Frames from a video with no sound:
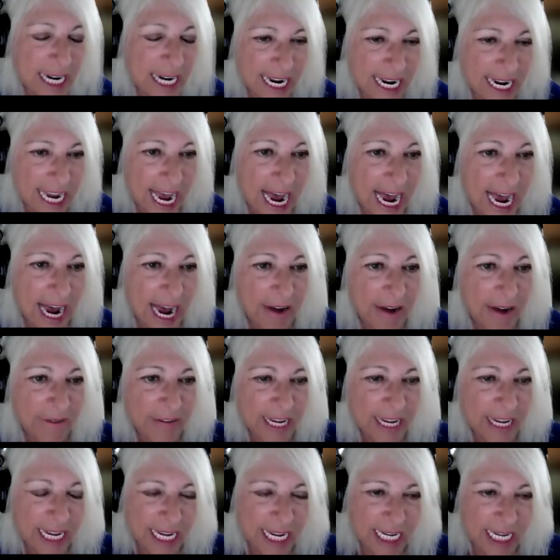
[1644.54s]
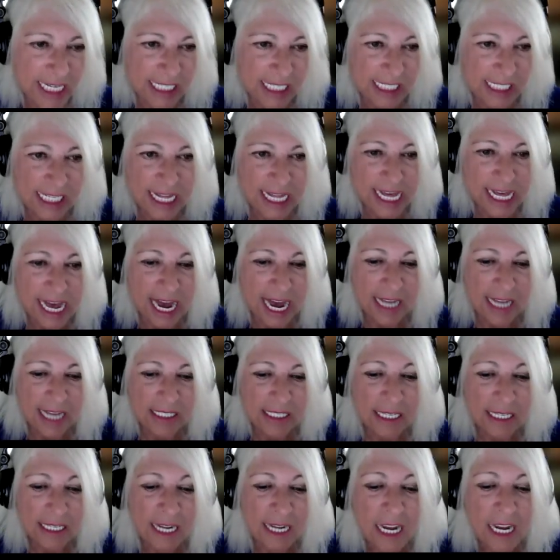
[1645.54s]
have is
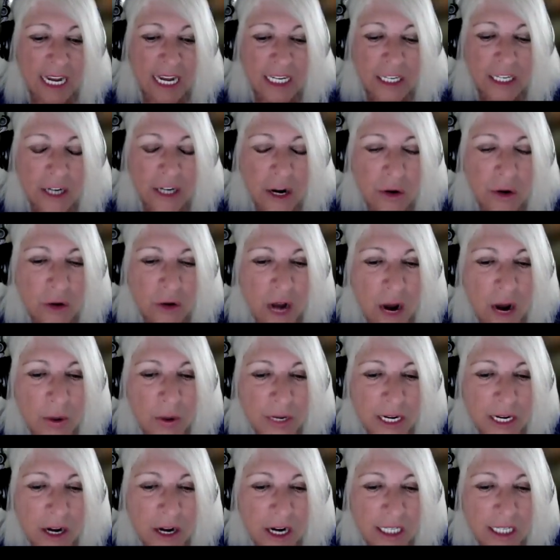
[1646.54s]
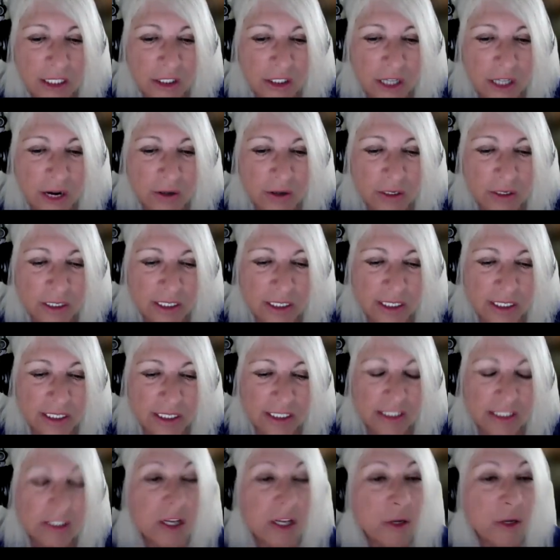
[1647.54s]
that, going on
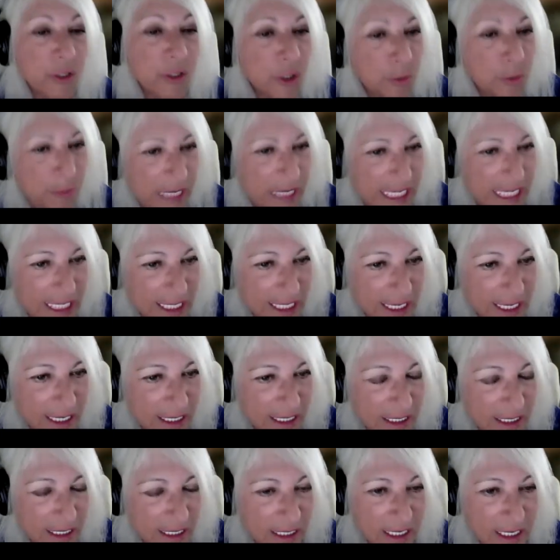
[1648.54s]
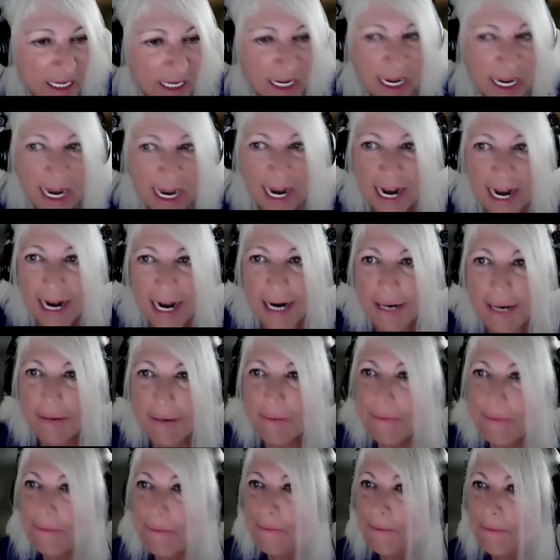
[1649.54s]
social media,
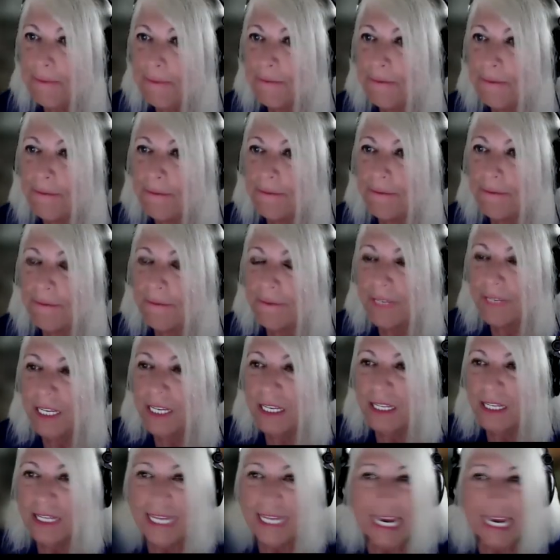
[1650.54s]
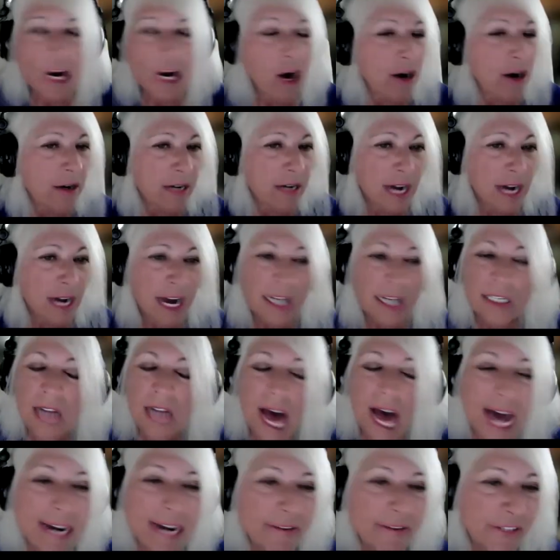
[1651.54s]
there are a
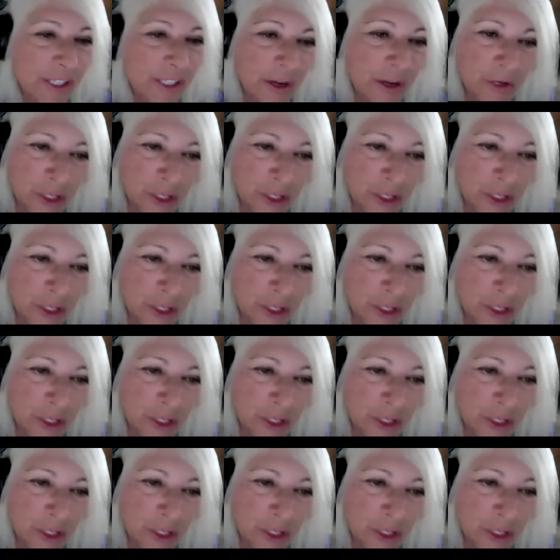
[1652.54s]
lot of social